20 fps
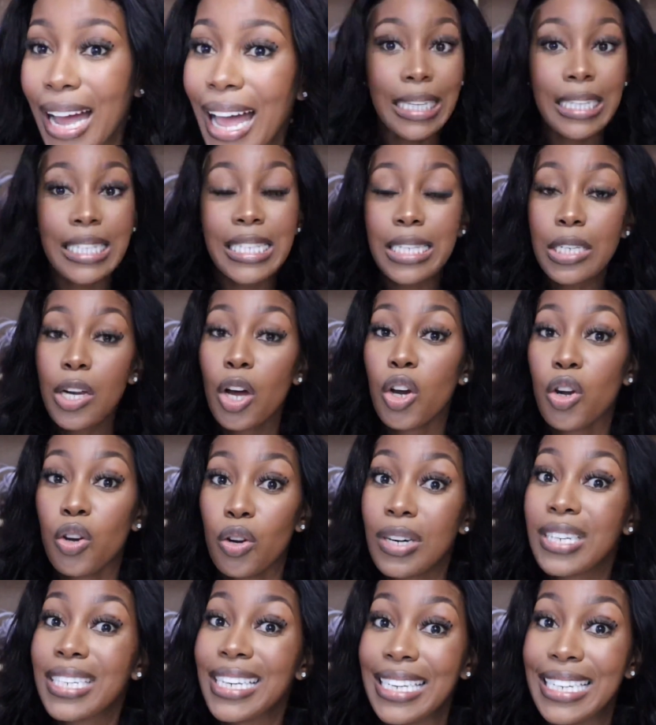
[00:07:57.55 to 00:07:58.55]
and it still
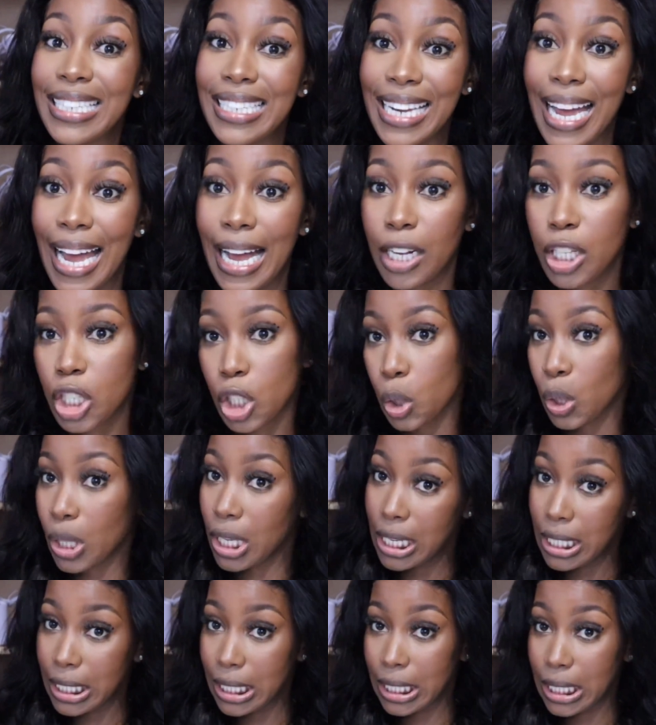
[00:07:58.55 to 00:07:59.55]
looked intact. So
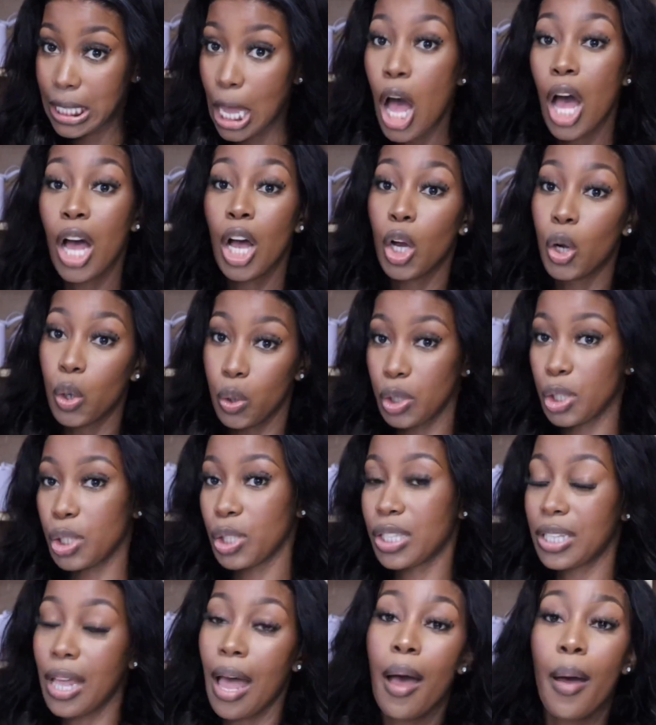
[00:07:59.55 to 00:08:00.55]
this,
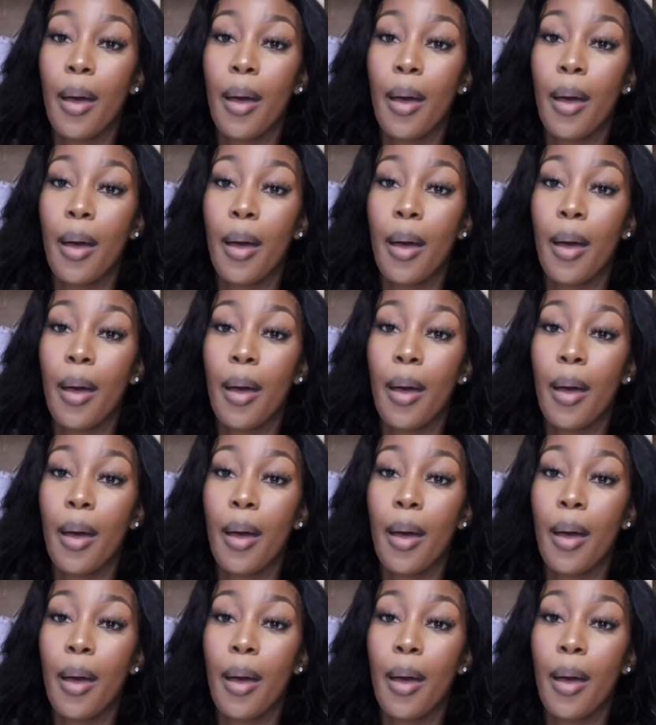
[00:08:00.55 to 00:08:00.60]
gorgeous,